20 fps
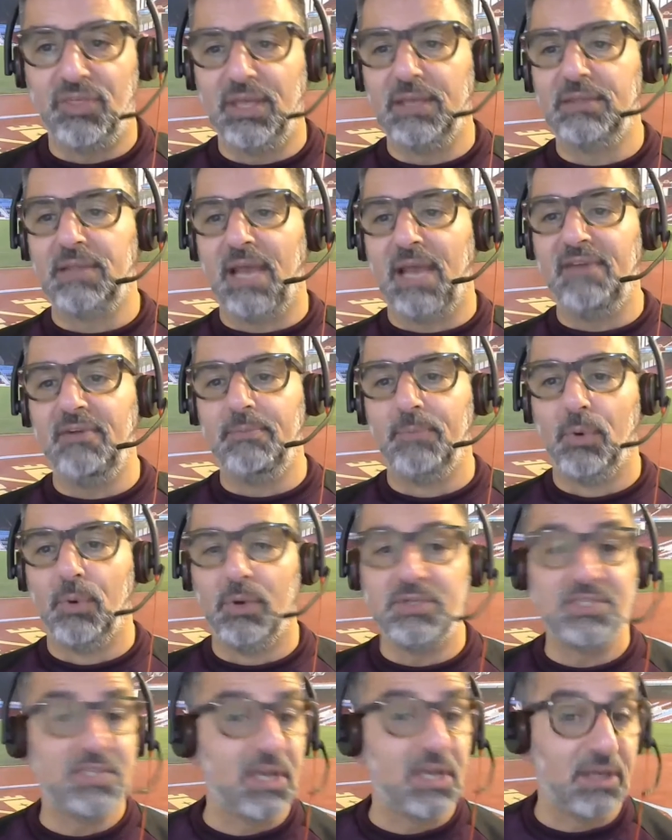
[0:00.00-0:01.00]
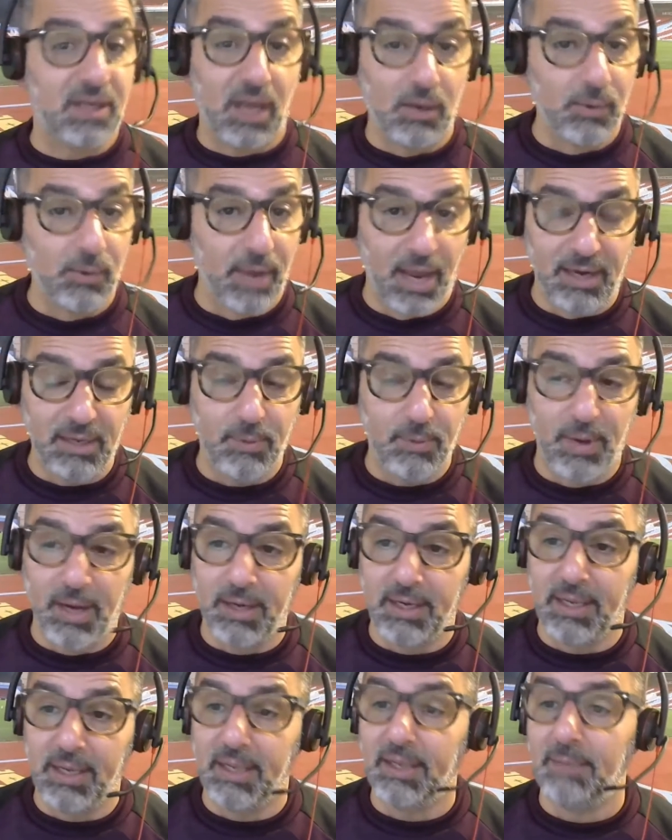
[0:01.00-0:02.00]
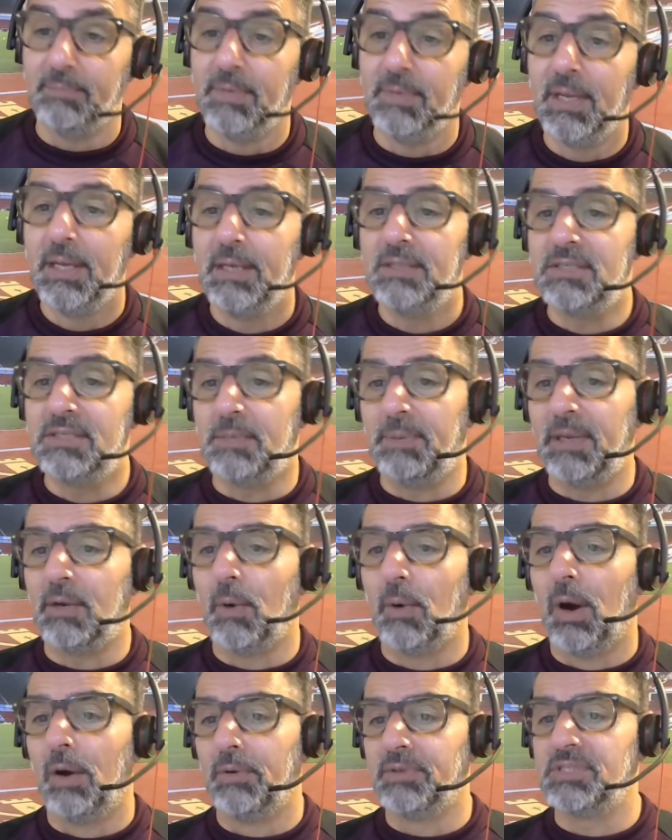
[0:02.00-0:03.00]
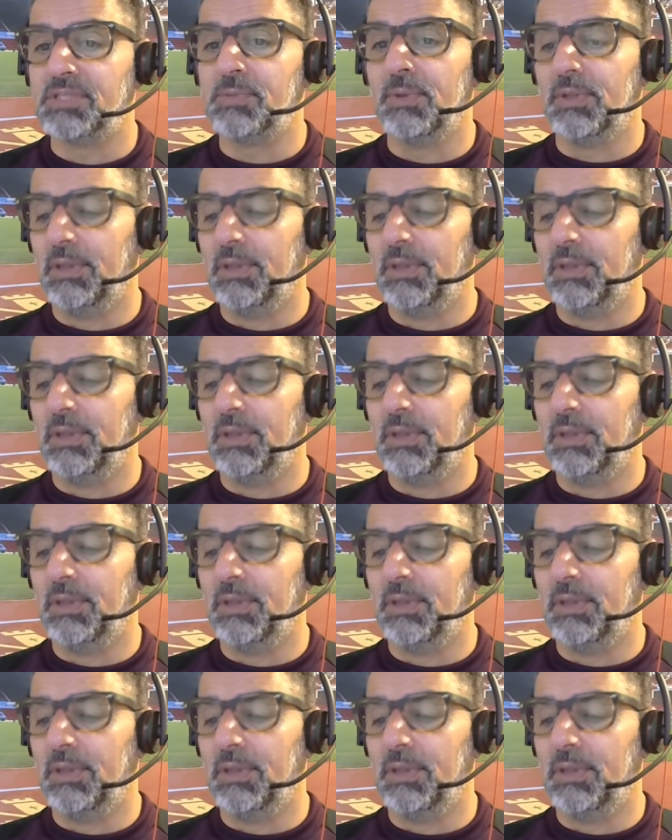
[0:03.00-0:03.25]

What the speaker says: think David Moyes is going to go anywhere near him, to be quite honest